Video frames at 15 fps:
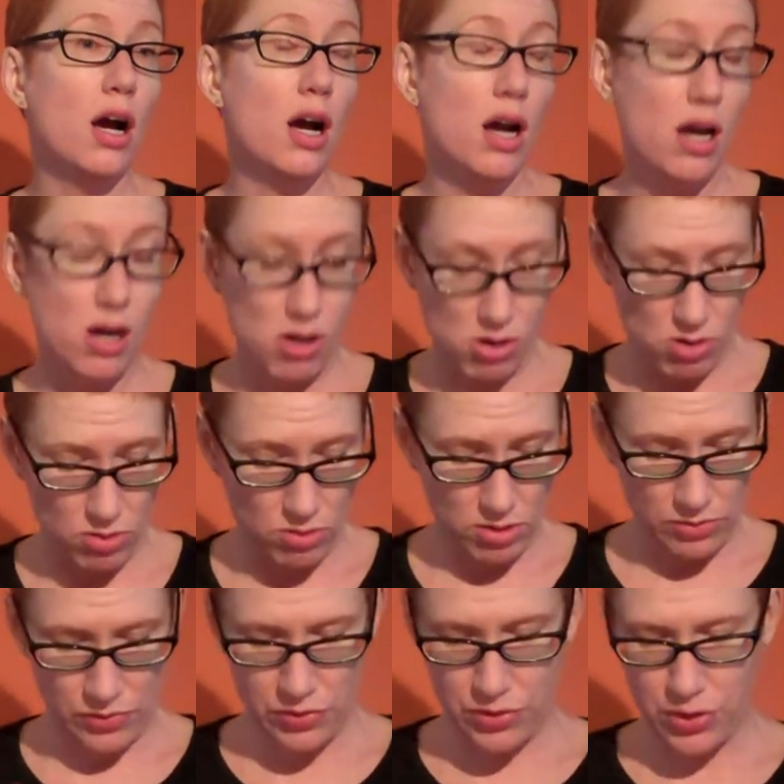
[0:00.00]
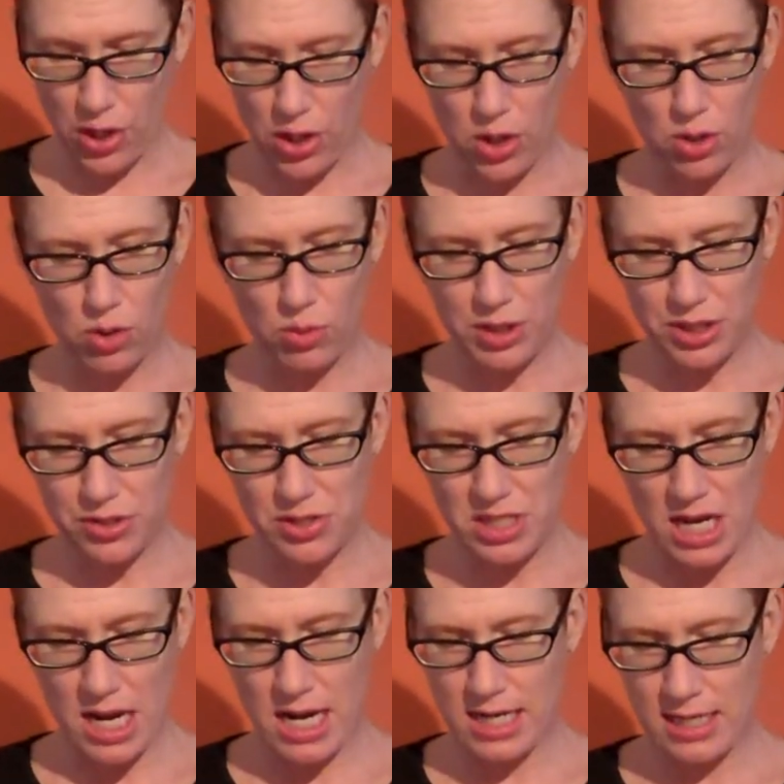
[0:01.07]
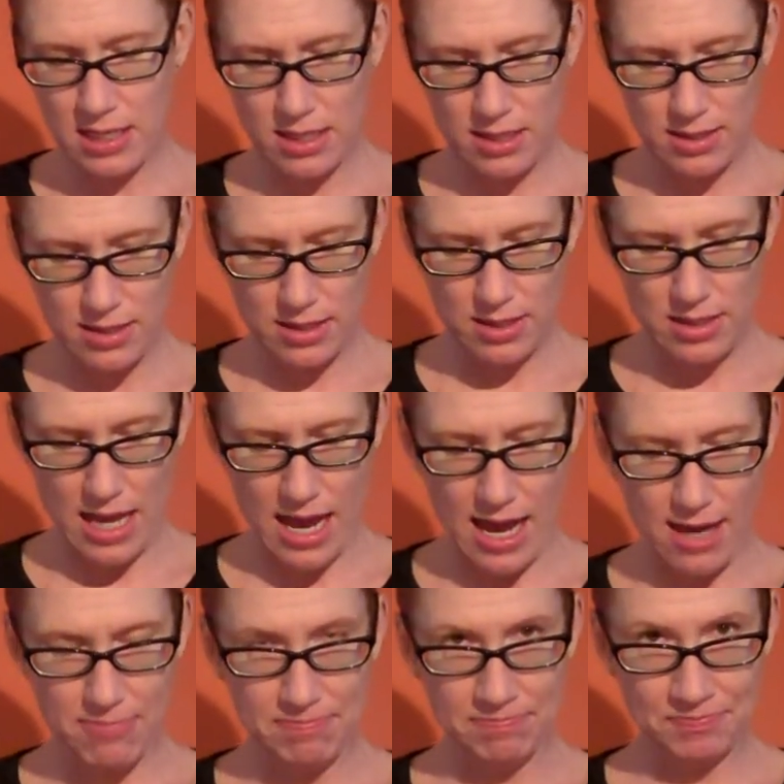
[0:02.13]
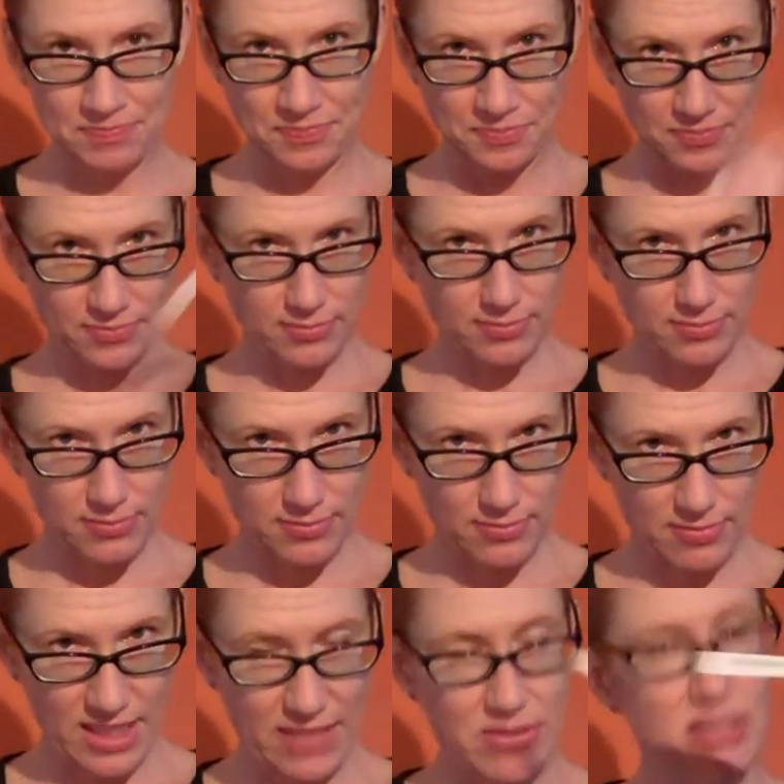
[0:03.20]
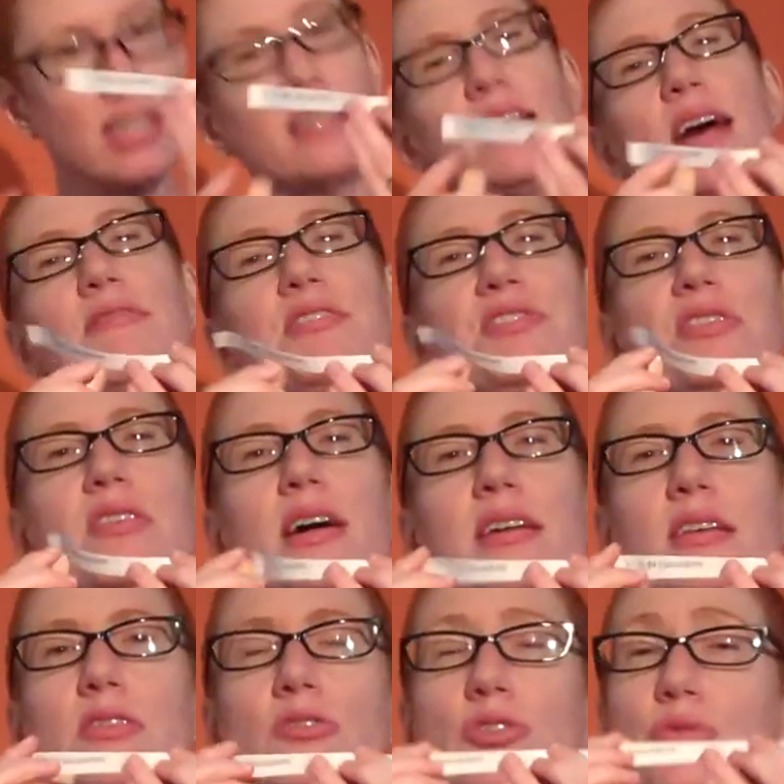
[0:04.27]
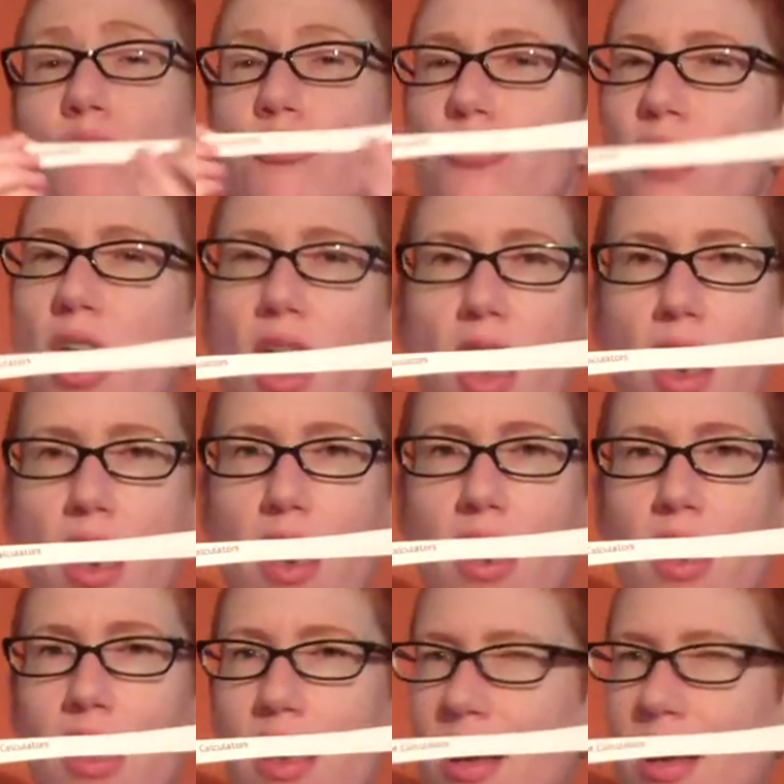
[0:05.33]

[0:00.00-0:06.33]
Oh, so what you're saying is that if a technology that you draw